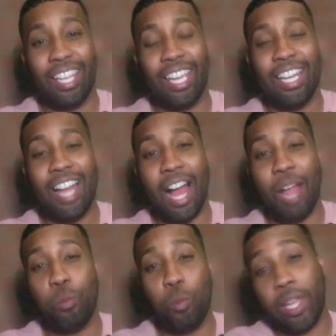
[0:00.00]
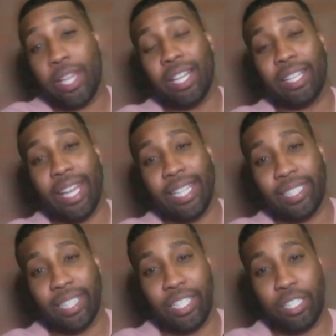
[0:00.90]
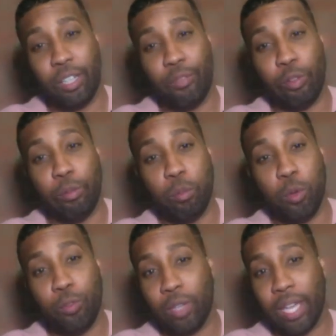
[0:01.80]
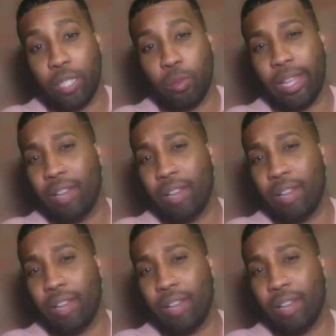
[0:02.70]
Can I win a cancellation of removal case